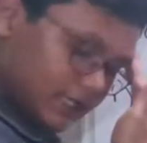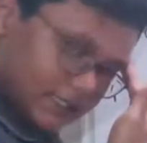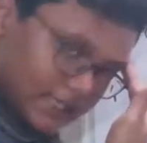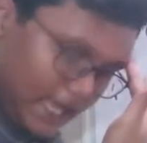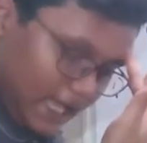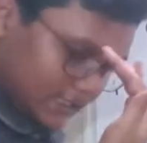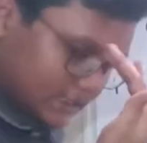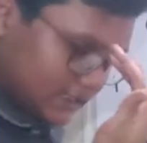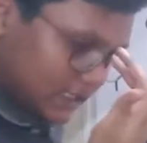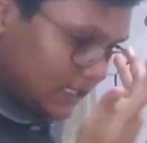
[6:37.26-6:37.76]
is
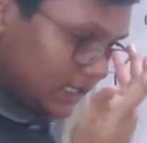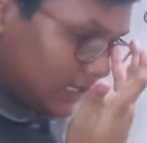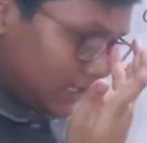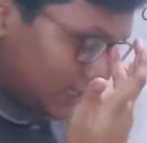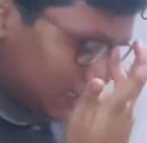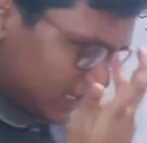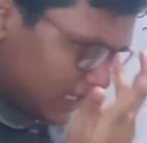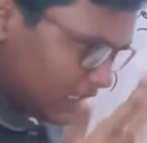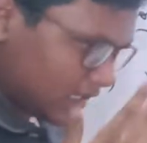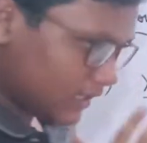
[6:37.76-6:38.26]

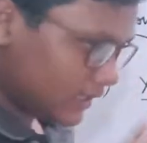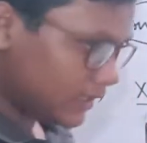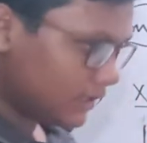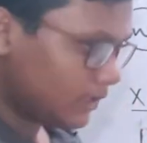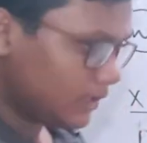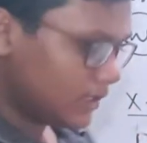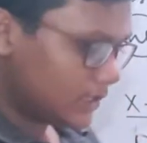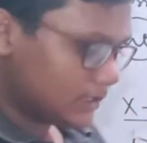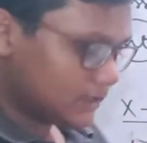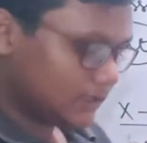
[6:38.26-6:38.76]
accelerating
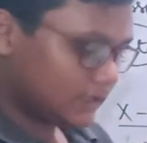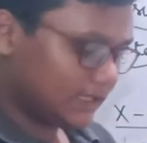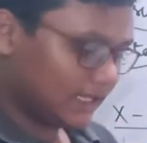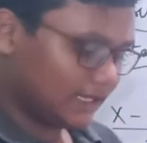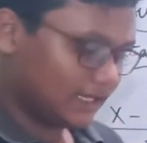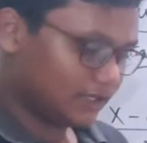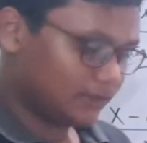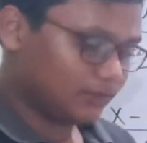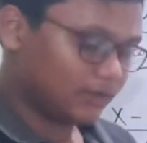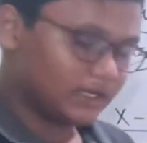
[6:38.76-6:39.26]
here, see the
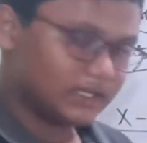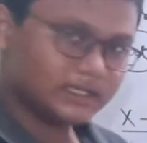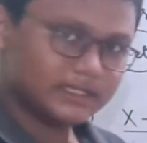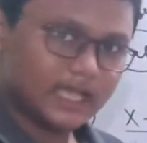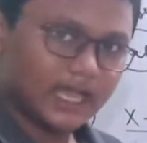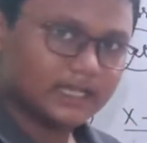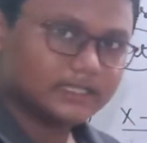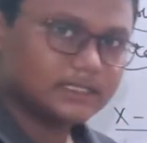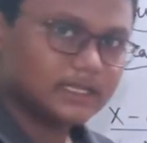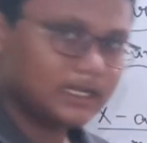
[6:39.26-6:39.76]
liquid is
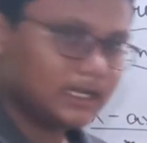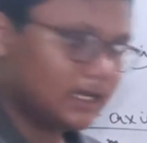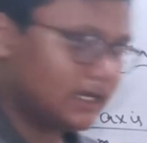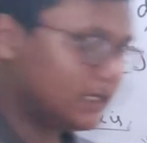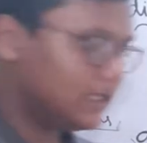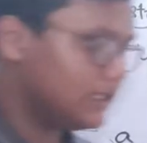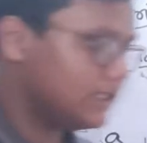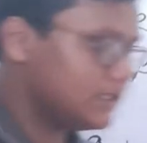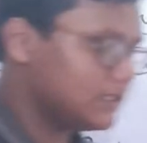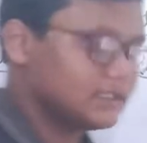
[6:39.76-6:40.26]

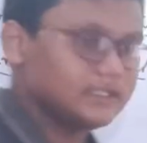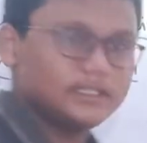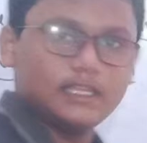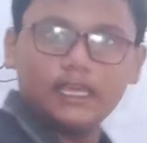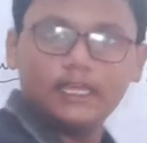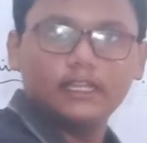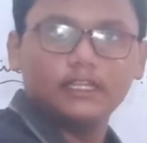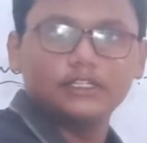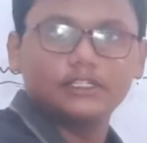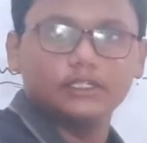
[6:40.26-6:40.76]
accelerating in this
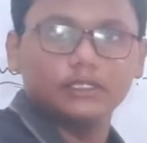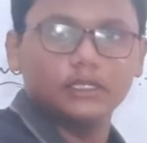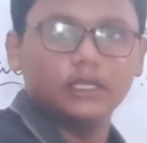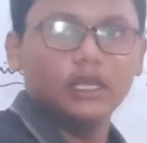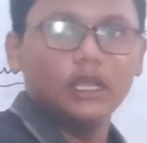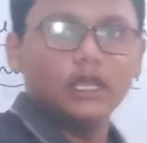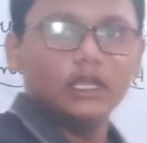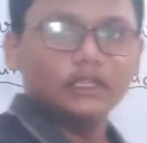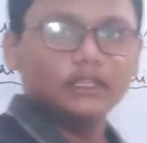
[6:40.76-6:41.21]
direction.